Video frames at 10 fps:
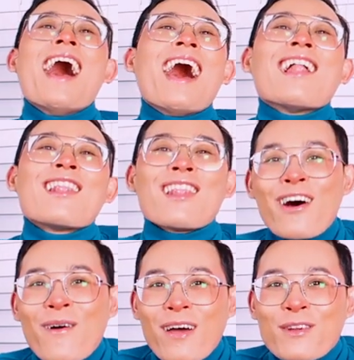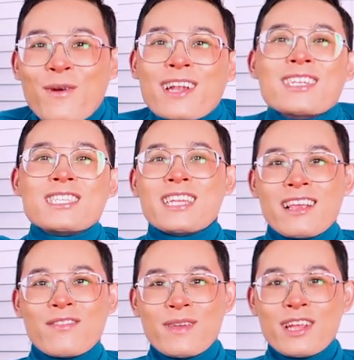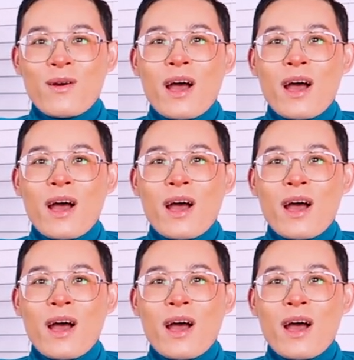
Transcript: Hello everyone, in today's video